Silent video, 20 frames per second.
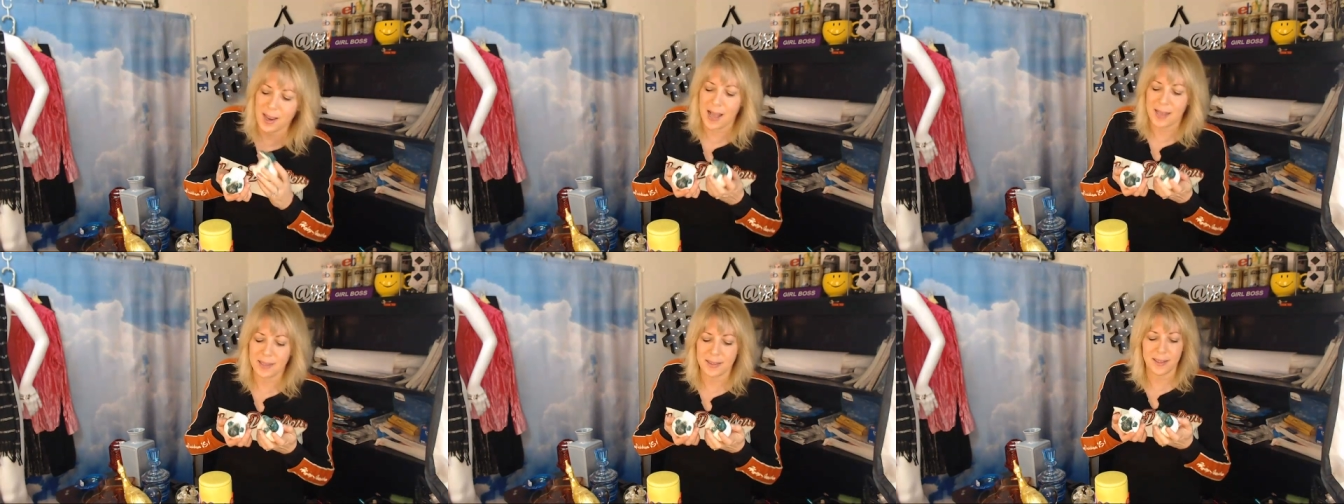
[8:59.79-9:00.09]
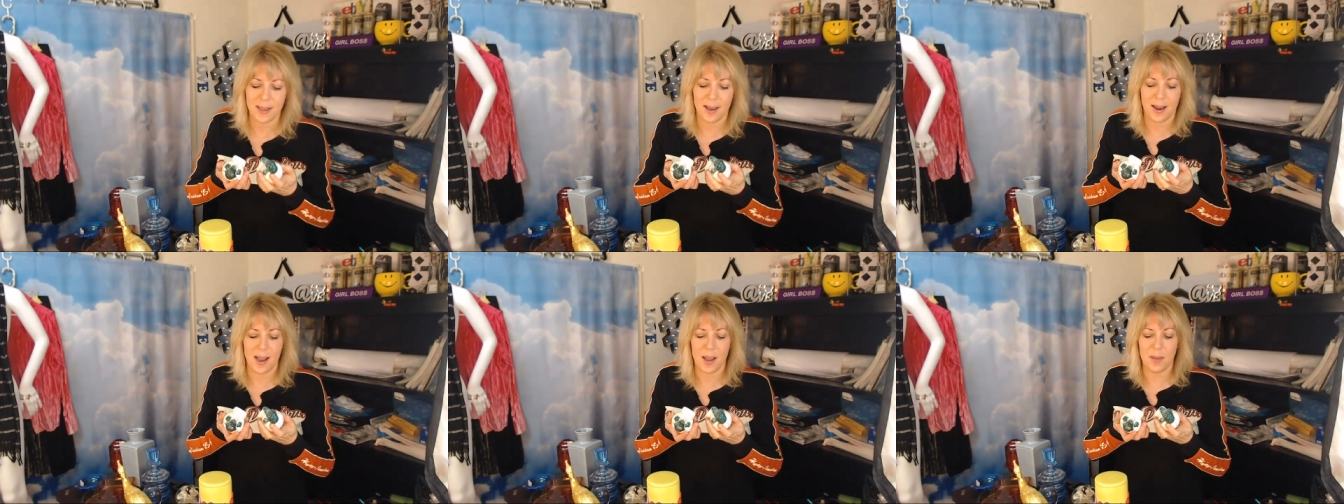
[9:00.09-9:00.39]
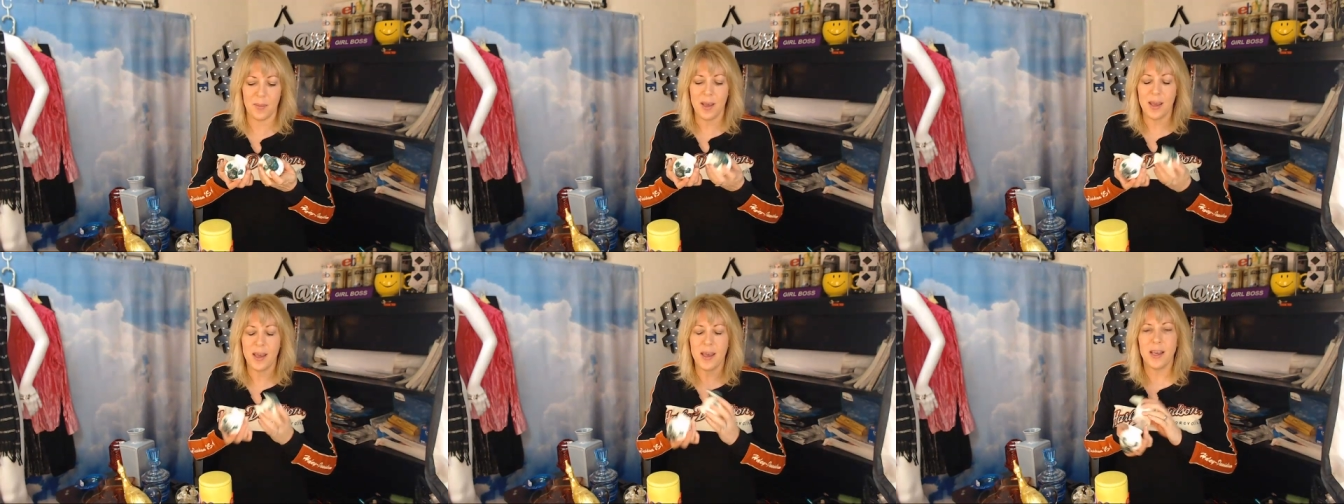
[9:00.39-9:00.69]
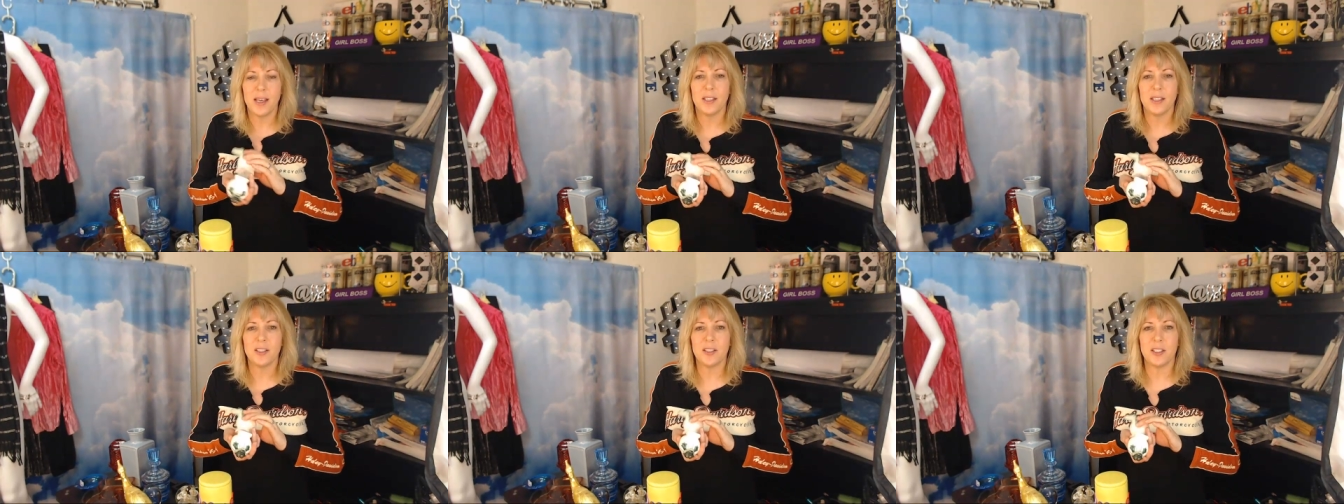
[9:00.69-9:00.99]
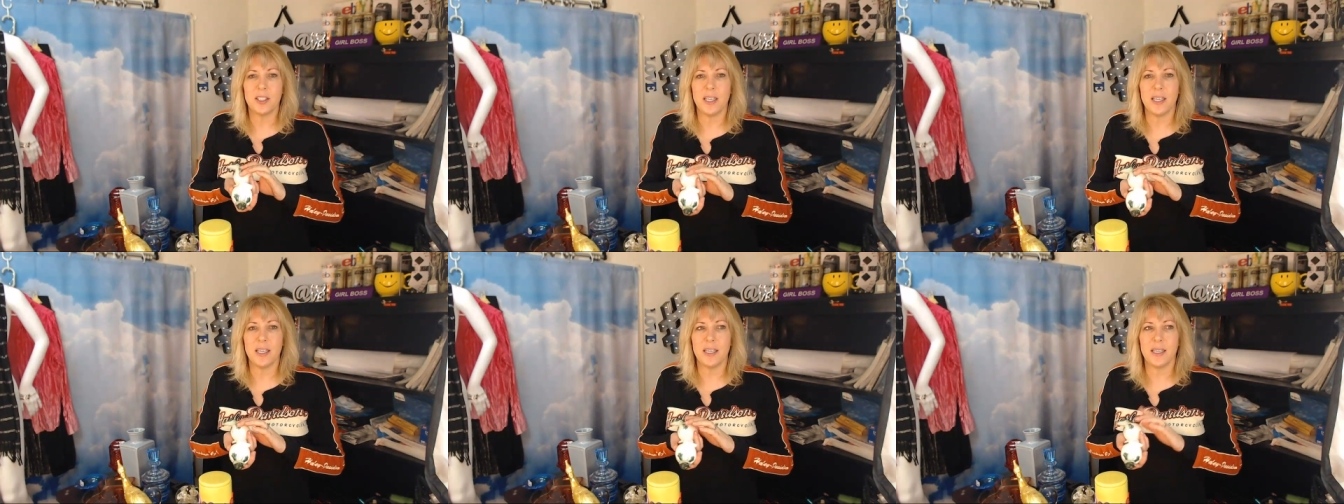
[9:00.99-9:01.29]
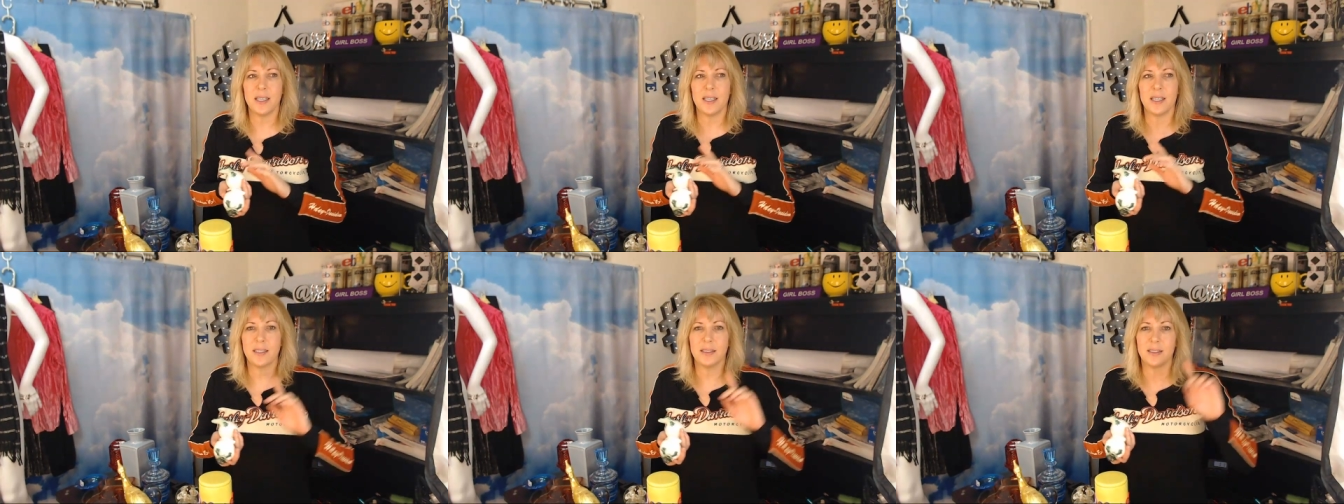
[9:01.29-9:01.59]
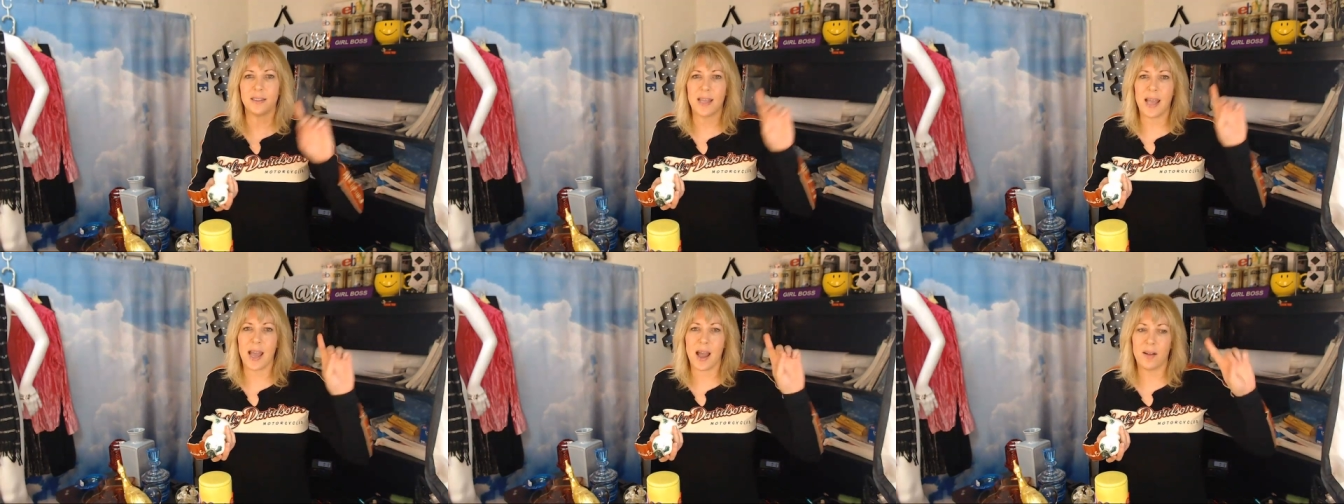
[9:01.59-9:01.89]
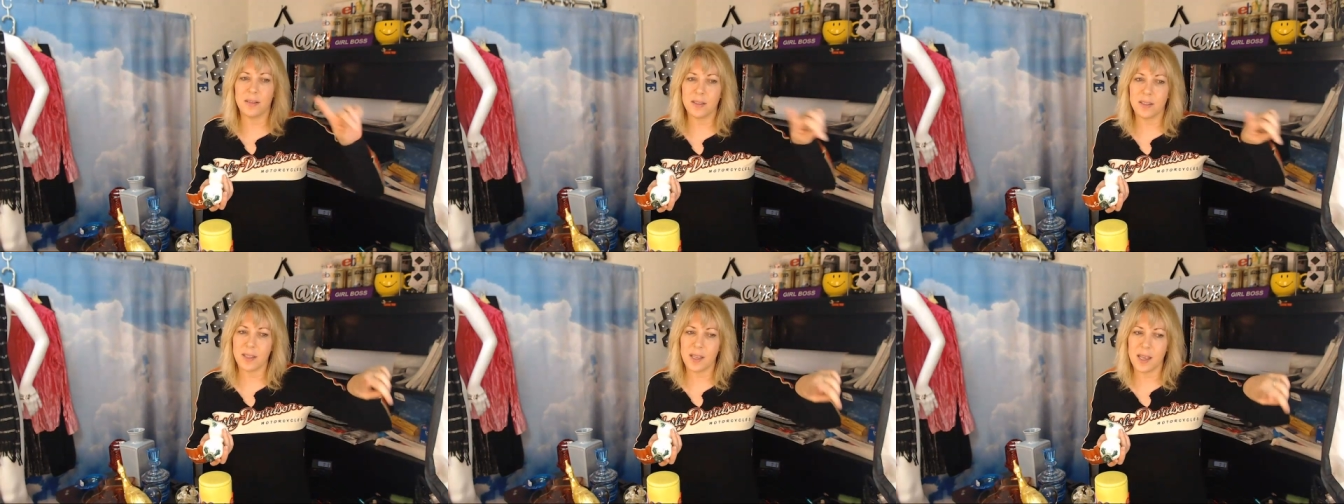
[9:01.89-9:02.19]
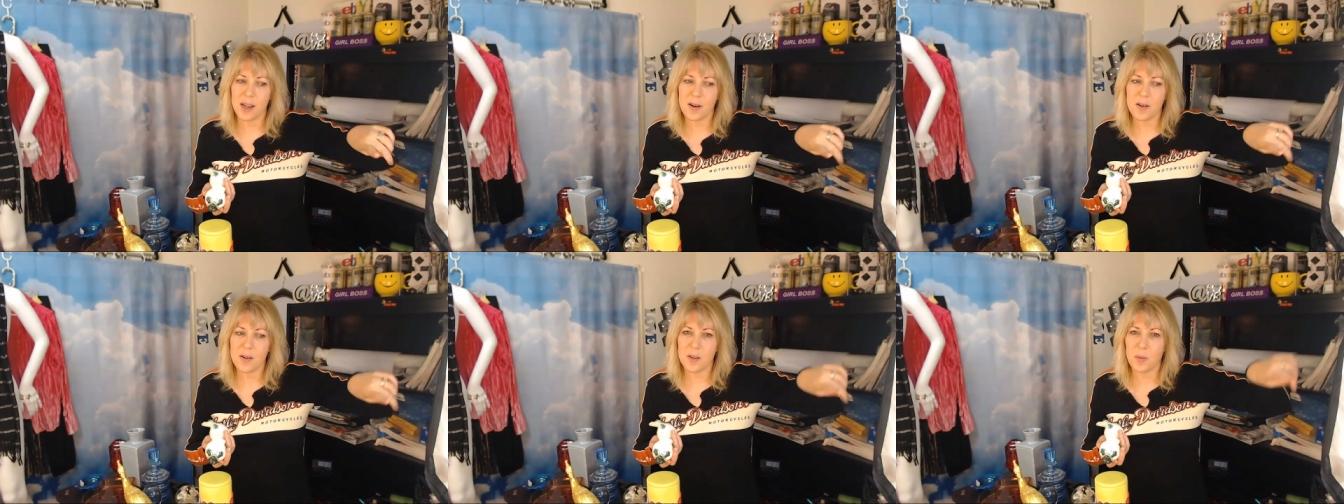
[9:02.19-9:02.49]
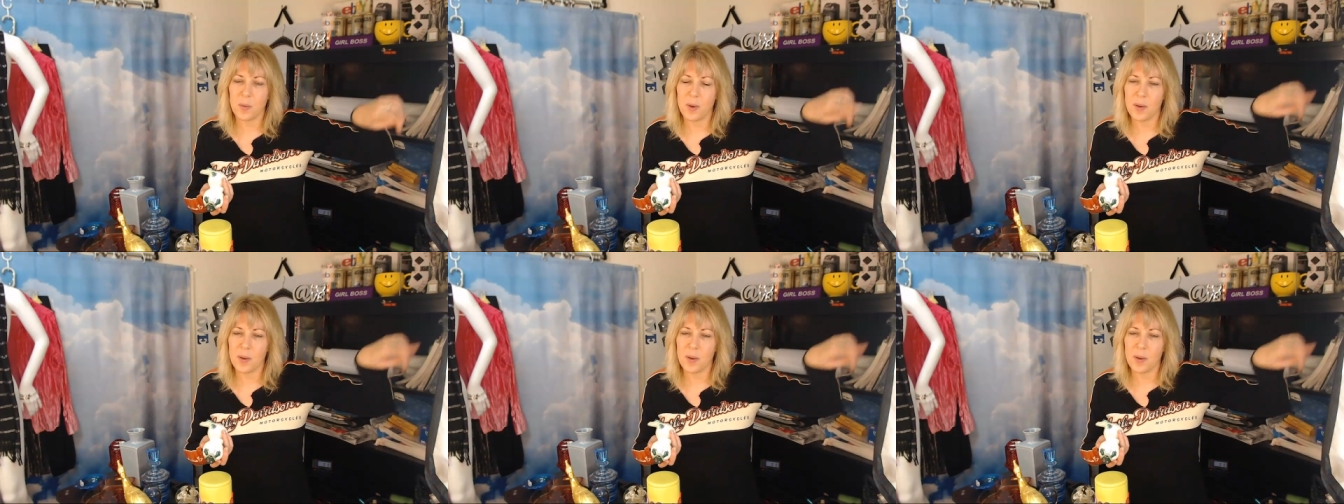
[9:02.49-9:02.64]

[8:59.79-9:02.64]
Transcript: last time. She is downstairs